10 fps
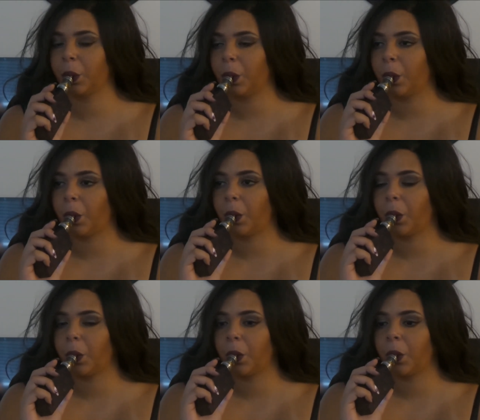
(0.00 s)

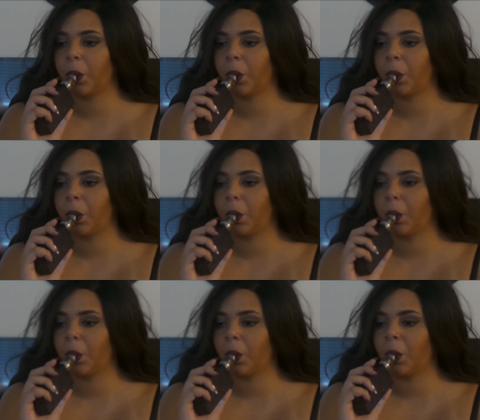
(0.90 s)

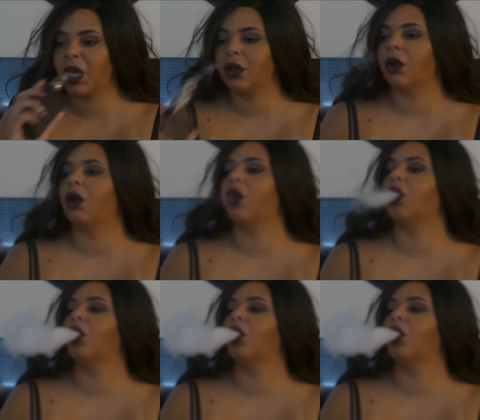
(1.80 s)
No one is speaking in this clip.